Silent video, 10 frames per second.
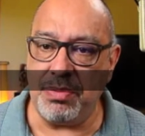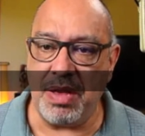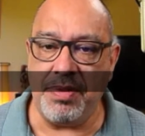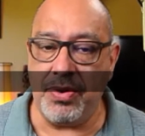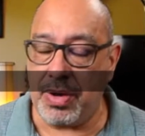
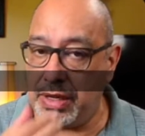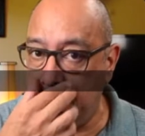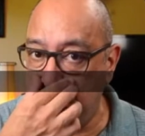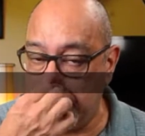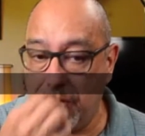Maybe you can
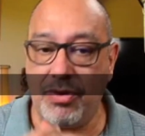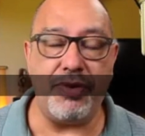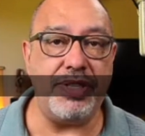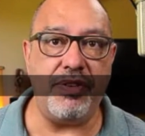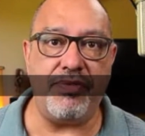let us know.
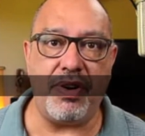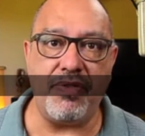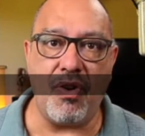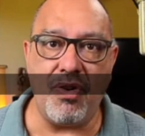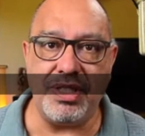Christopher,
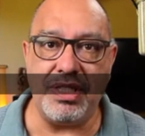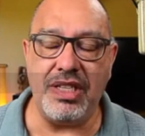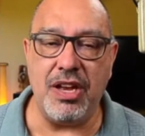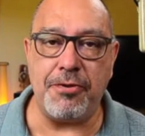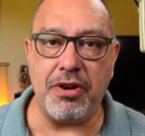of course, is
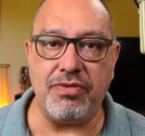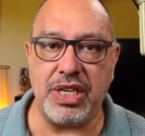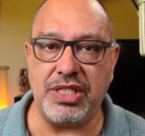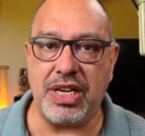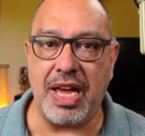the owner of
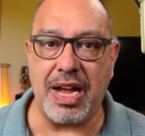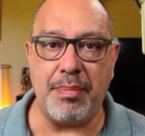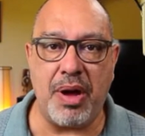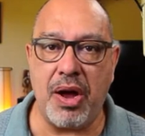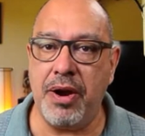
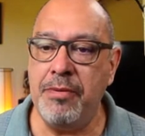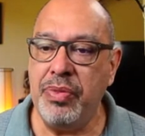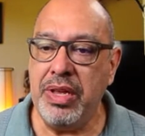Chachalaca Bar.